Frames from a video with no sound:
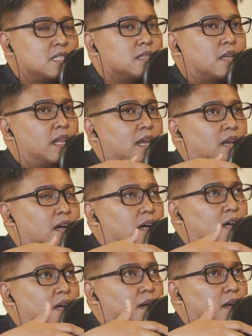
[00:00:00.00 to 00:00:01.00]
just like
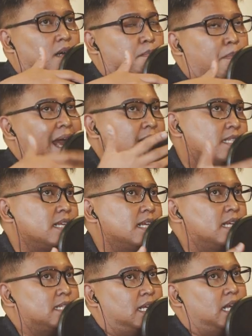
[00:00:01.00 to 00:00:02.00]
uh,
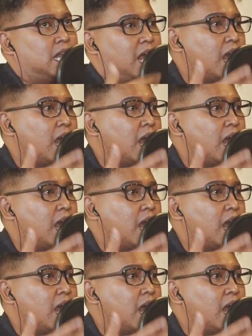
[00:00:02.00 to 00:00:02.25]
patties and